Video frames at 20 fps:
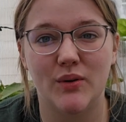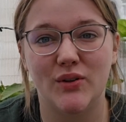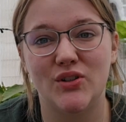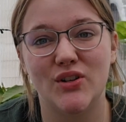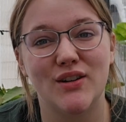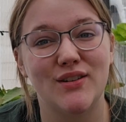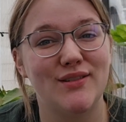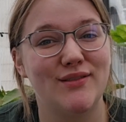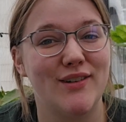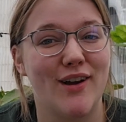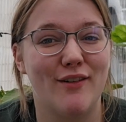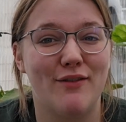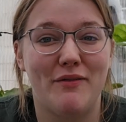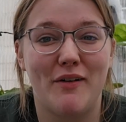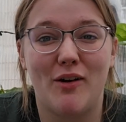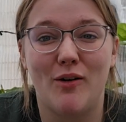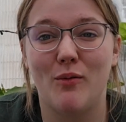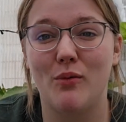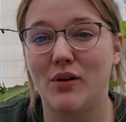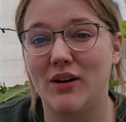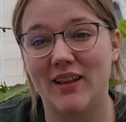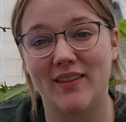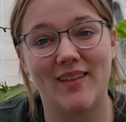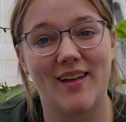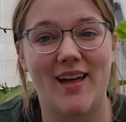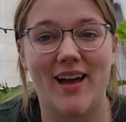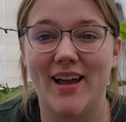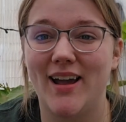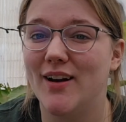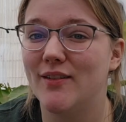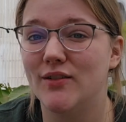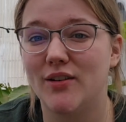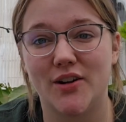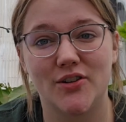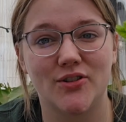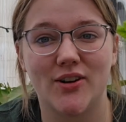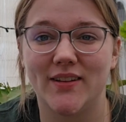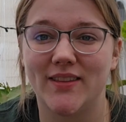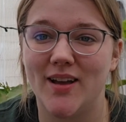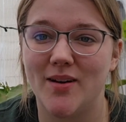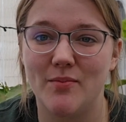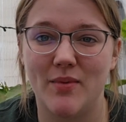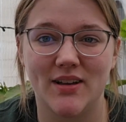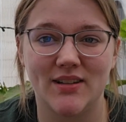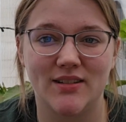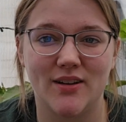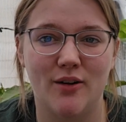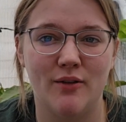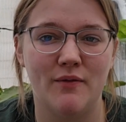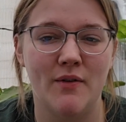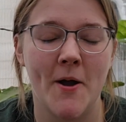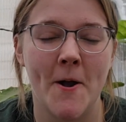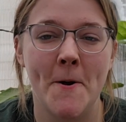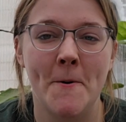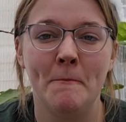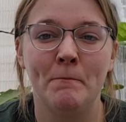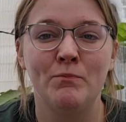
but just a fair warning that I have not tried that myself.